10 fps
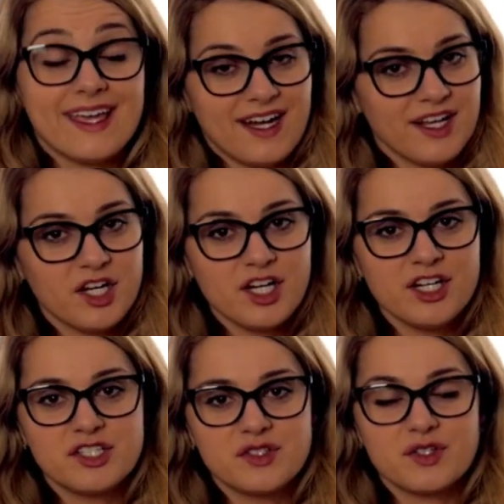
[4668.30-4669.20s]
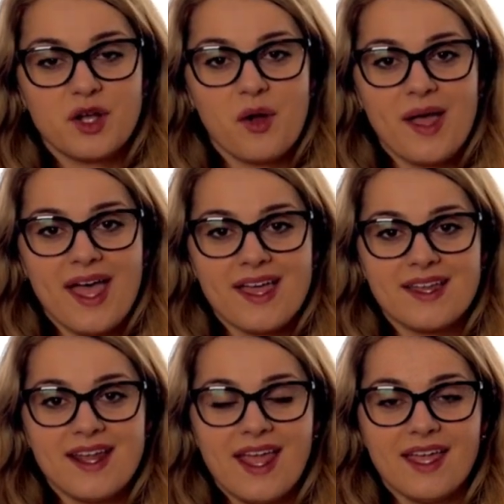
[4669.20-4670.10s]
and I encourage you to go
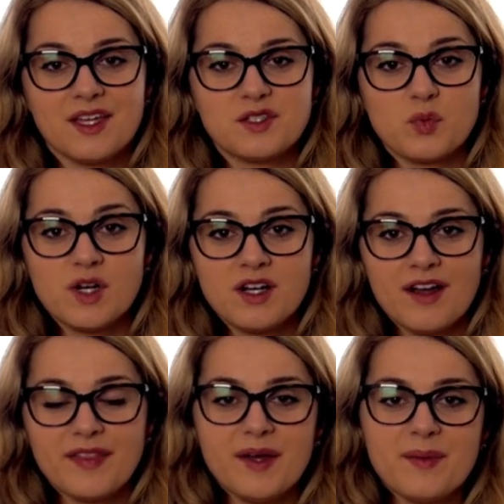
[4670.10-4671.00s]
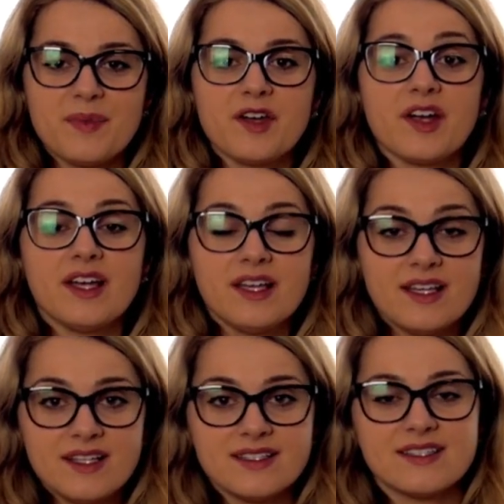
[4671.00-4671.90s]
ahead and work on them. There
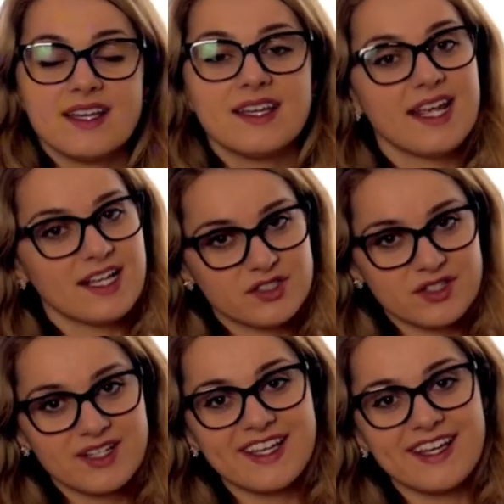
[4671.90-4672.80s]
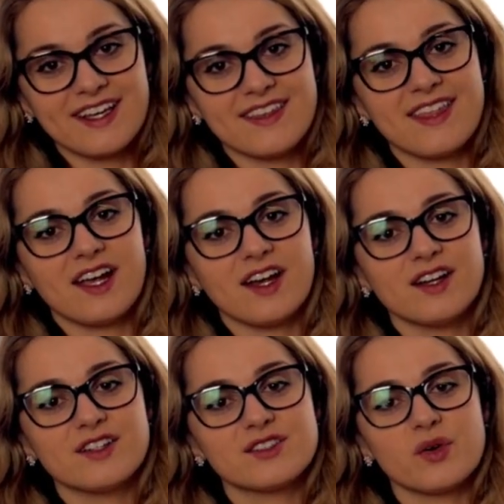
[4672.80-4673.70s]
is an answer key
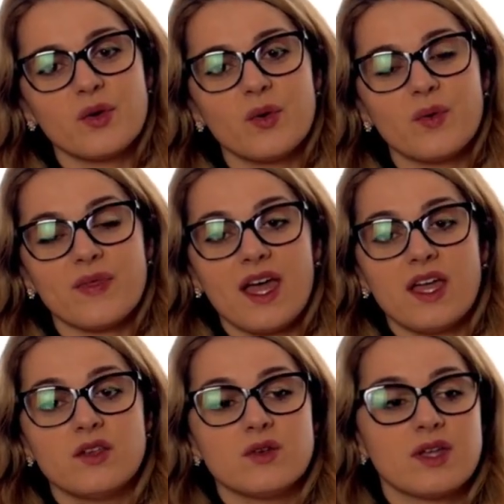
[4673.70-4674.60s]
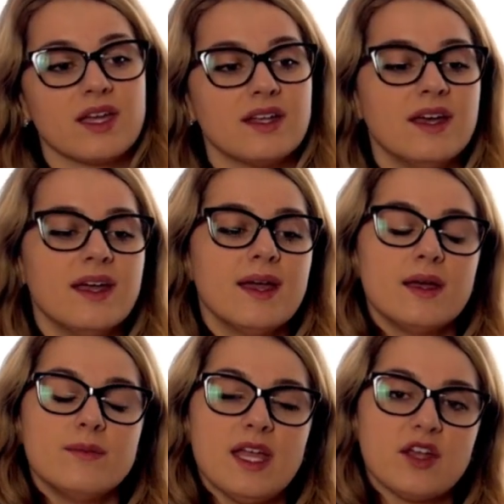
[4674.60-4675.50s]
there so that you can
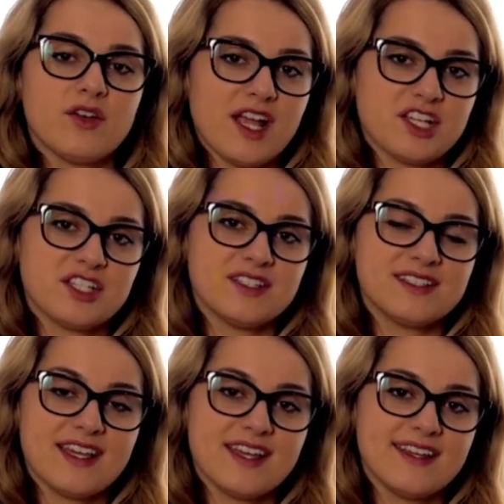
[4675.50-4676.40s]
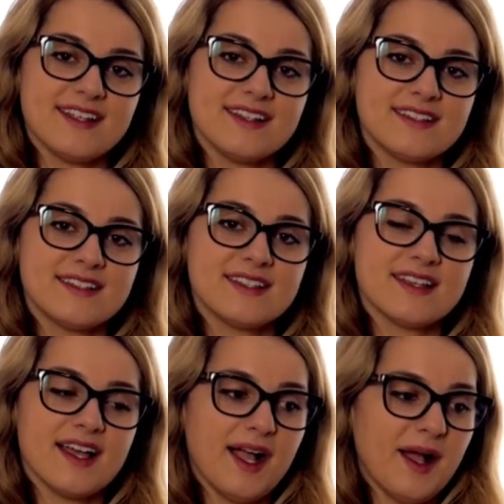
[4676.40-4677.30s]
make corrections and
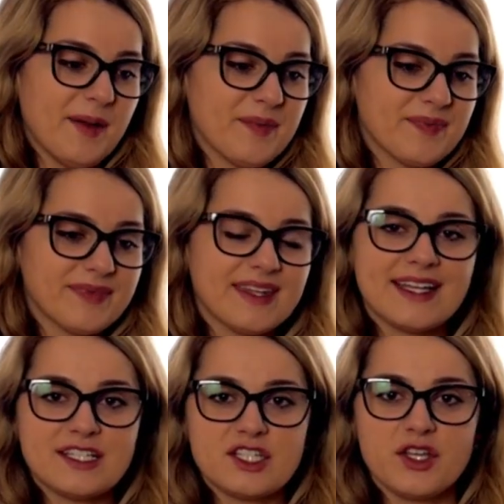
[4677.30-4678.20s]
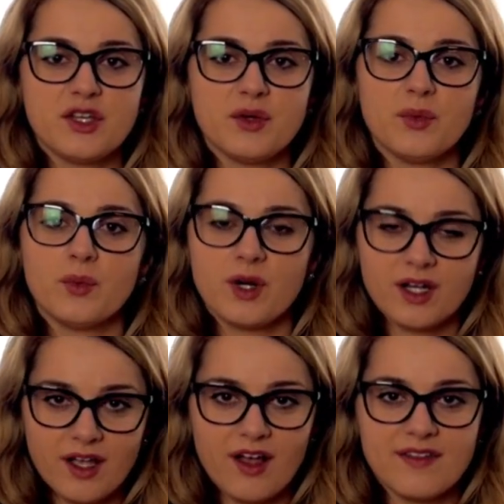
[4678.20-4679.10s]
continue
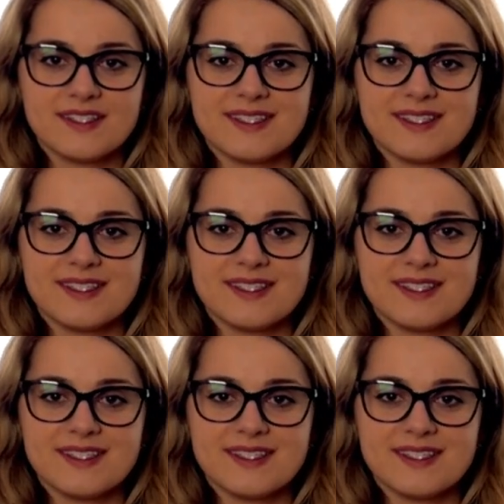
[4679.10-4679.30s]
working on the